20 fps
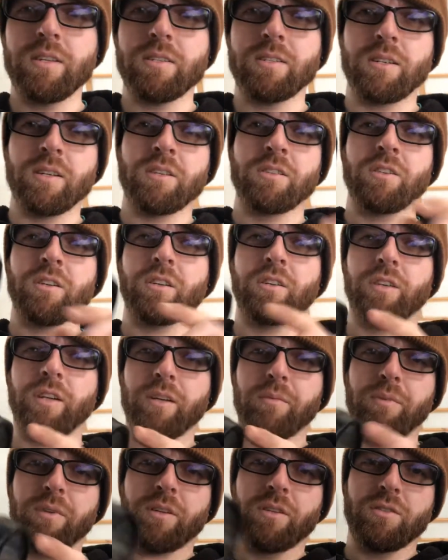things are
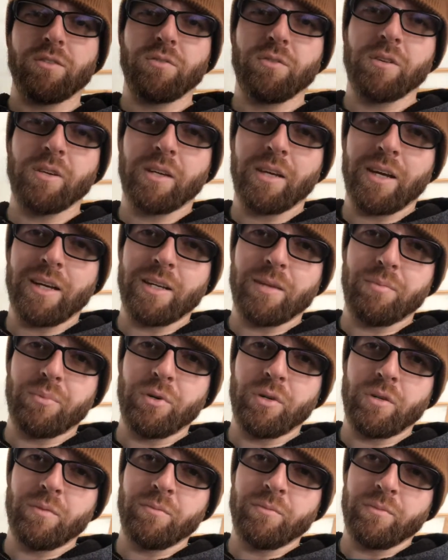great because you can kind of
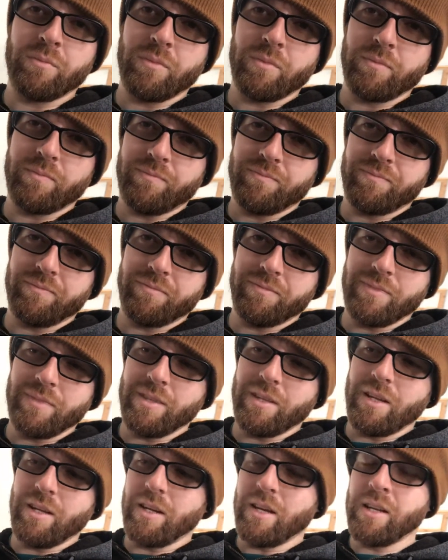put them
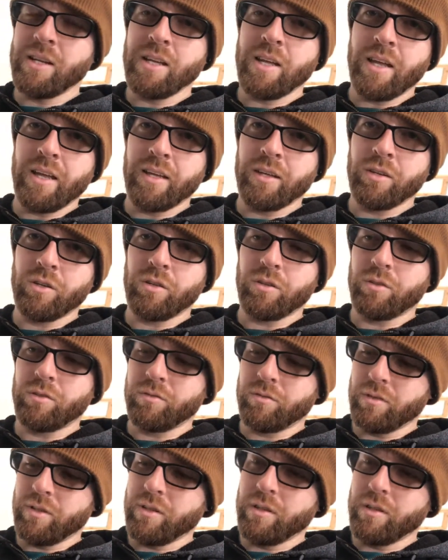at any angle.